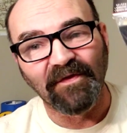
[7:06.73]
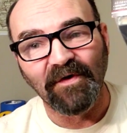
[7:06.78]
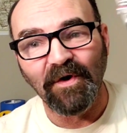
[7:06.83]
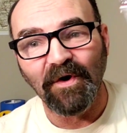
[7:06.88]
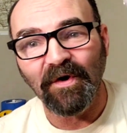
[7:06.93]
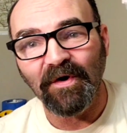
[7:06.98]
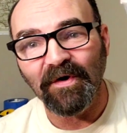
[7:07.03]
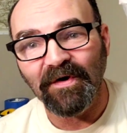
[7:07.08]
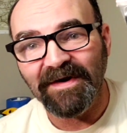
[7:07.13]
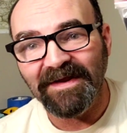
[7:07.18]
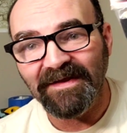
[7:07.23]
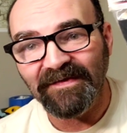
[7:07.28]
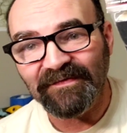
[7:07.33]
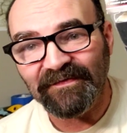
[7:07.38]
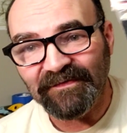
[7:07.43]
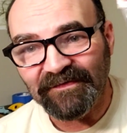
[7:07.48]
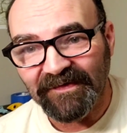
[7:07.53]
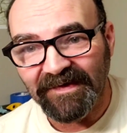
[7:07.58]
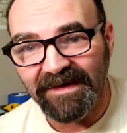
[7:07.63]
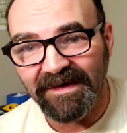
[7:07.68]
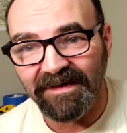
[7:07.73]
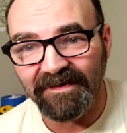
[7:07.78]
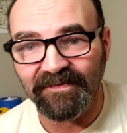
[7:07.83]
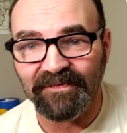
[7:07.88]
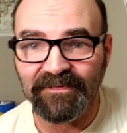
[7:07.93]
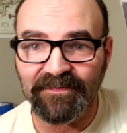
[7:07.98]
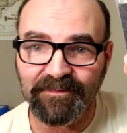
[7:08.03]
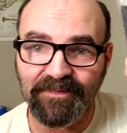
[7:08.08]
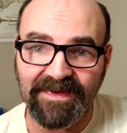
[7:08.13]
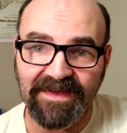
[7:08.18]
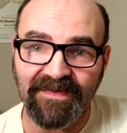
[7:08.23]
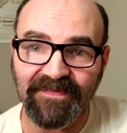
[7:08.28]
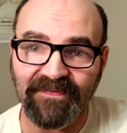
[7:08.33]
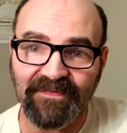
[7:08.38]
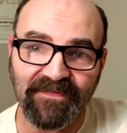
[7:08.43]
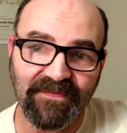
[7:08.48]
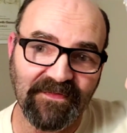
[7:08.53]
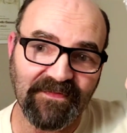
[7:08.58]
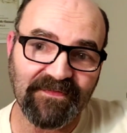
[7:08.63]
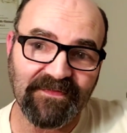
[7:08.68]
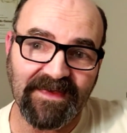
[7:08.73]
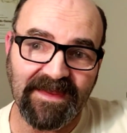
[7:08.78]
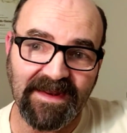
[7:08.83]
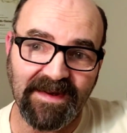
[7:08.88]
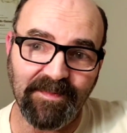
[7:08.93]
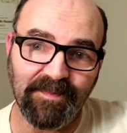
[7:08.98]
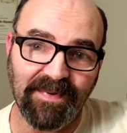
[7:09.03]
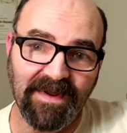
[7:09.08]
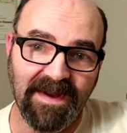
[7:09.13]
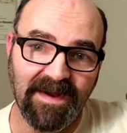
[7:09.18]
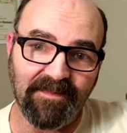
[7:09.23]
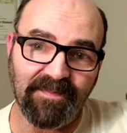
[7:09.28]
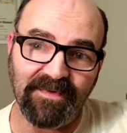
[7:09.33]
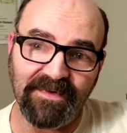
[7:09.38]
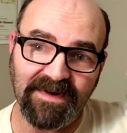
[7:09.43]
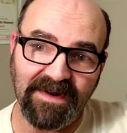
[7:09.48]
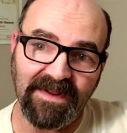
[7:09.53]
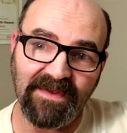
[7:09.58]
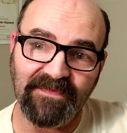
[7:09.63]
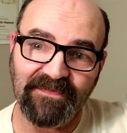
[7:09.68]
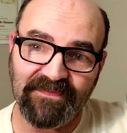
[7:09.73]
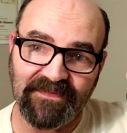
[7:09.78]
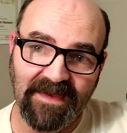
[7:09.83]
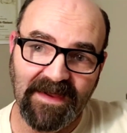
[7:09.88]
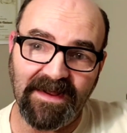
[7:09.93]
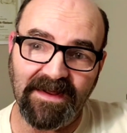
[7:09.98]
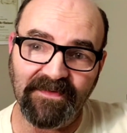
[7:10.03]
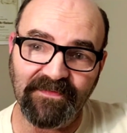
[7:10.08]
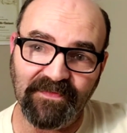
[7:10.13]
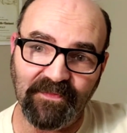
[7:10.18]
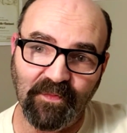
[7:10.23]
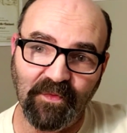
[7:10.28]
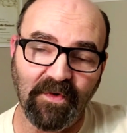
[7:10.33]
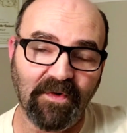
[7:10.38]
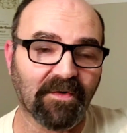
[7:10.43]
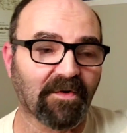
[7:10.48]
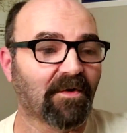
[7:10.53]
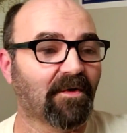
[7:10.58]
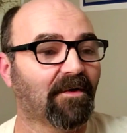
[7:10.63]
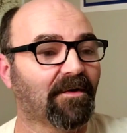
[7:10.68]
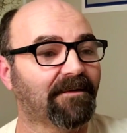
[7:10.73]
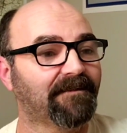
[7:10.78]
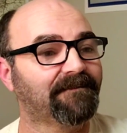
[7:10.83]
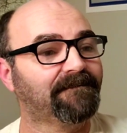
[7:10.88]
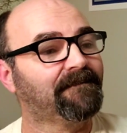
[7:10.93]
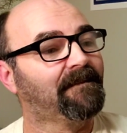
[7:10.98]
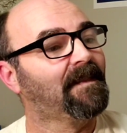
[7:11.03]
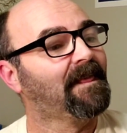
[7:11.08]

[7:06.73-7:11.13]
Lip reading: 36 pieces of sandpaper, nice size to work on.